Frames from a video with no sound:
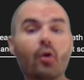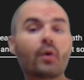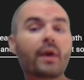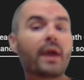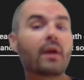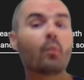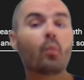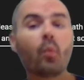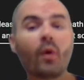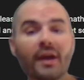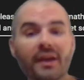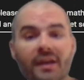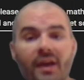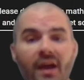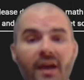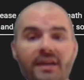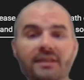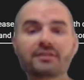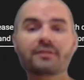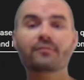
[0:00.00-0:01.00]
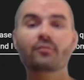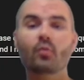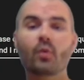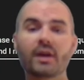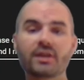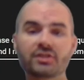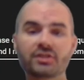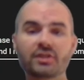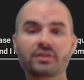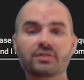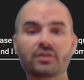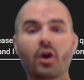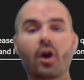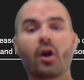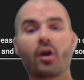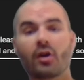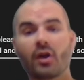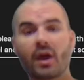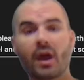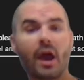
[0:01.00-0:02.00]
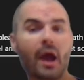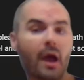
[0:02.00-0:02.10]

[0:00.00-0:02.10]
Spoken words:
okay, what kinds of questions are